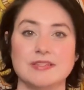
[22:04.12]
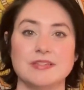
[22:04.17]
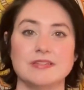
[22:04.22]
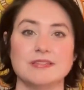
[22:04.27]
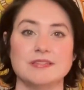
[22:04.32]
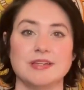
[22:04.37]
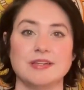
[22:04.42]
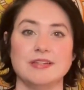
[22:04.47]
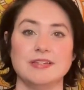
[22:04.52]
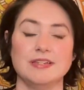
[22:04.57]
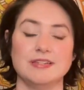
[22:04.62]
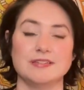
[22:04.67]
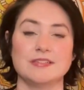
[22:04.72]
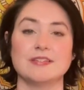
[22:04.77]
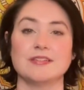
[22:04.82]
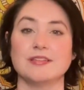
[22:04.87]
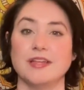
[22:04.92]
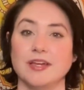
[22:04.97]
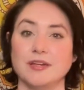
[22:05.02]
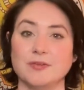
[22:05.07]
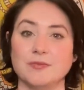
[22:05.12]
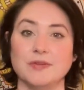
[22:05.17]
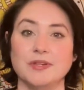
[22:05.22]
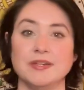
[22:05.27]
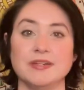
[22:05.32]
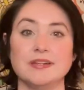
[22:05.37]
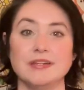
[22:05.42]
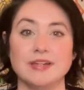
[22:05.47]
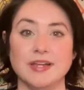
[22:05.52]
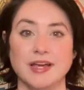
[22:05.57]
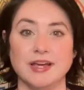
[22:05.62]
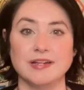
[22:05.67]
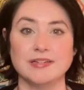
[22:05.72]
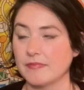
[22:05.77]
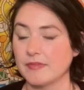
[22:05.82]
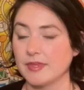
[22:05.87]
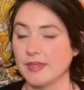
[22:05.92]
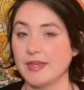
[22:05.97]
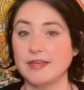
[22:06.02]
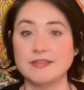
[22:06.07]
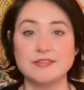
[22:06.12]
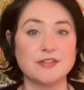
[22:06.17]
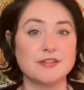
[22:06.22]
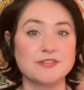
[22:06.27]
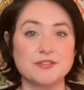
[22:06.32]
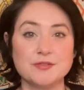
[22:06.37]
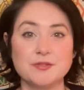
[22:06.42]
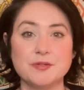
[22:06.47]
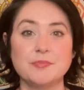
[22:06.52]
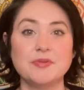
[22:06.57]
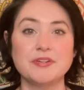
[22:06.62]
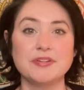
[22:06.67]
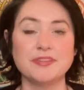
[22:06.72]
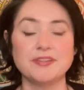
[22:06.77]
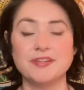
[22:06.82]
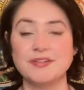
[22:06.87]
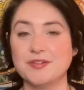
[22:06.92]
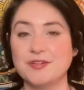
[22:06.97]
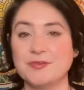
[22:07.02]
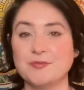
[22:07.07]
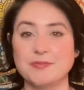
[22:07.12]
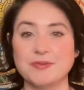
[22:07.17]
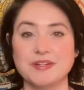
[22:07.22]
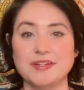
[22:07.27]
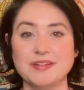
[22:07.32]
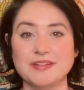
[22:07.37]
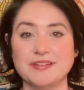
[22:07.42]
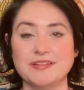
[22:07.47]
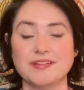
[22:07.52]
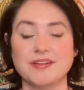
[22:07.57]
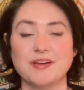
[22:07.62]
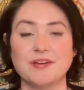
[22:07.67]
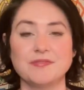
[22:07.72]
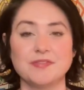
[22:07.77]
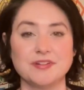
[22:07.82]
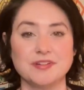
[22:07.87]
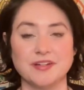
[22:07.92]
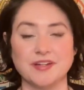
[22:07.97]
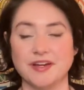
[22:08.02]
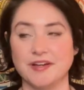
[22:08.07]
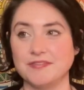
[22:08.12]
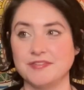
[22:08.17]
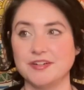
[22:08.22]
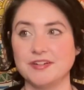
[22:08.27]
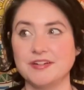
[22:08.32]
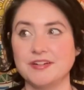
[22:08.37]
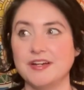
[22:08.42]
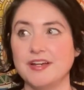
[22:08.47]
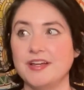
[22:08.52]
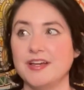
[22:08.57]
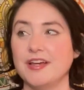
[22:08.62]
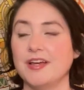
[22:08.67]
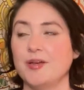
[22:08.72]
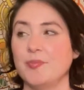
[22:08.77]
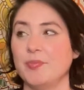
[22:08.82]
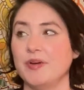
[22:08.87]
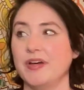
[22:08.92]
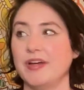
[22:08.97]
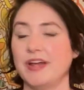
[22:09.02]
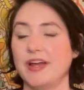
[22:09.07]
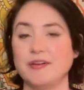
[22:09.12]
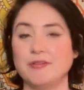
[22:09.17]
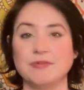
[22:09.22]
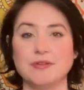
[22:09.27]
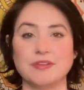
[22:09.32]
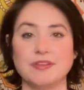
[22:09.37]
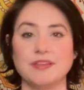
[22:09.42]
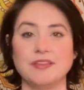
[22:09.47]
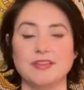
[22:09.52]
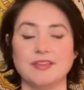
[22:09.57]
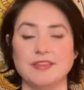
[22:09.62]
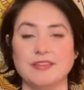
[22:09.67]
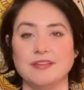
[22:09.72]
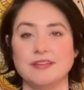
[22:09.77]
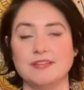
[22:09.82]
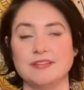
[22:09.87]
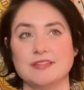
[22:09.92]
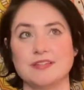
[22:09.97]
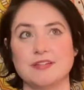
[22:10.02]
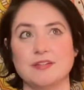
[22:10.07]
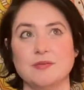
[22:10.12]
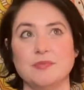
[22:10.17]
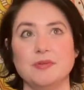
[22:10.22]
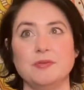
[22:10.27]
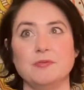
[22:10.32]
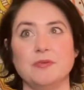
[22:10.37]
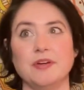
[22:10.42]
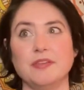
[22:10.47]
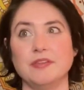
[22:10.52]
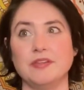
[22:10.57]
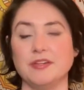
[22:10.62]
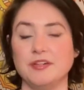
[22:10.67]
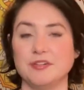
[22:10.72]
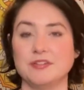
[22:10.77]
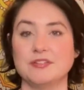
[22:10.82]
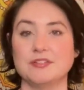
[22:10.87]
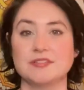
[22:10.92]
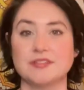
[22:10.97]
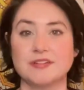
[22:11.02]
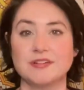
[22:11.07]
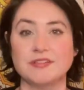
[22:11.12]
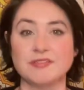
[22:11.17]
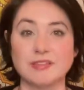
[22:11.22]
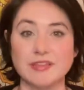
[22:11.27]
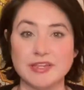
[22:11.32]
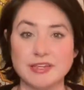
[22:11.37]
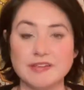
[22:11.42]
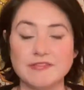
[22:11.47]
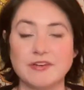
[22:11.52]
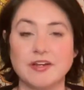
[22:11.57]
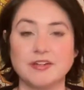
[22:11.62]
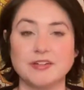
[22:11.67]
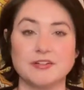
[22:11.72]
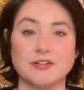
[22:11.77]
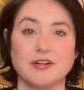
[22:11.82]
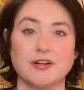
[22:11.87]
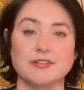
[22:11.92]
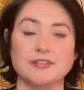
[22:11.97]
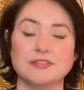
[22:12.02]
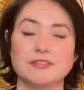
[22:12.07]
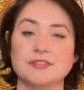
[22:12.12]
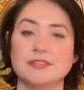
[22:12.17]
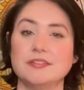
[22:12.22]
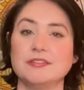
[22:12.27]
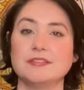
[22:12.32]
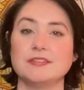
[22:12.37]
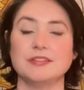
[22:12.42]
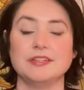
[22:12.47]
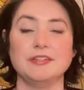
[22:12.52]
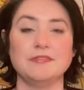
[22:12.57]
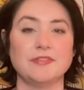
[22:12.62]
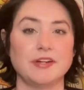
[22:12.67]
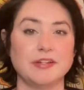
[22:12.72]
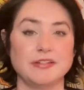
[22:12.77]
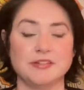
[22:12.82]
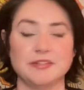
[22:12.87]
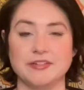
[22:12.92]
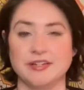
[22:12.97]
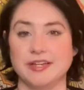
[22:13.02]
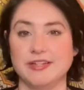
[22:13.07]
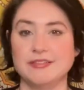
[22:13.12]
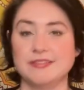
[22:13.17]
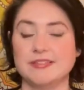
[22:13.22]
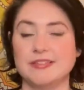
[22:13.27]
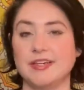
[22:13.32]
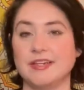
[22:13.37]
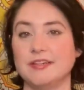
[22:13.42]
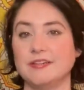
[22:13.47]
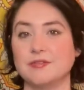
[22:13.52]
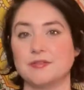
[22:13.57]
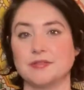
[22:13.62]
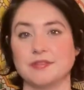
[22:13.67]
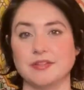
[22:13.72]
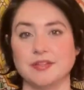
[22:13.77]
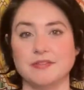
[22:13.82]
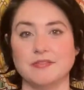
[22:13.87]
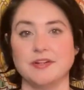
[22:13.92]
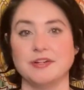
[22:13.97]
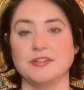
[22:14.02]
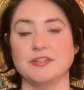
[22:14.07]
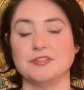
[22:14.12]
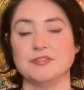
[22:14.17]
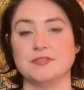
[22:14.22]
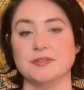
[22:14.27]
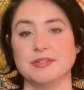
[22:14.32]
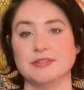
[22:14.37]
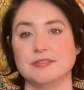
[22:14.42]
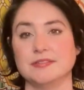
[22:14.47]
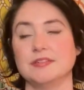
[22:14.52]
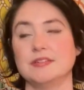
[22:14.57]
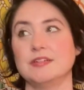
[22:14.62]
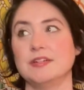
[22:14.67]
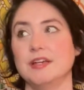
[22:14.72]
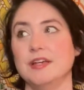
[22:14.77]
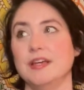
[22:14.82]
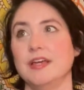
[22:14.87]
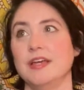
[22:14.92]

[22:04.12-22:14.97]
this. I need to like reconnect. It's also a book that you could read cover to cover, but I really think that it's going to be one that you're just going to leave on your altar, leave on your nightstand, or leave on your dresser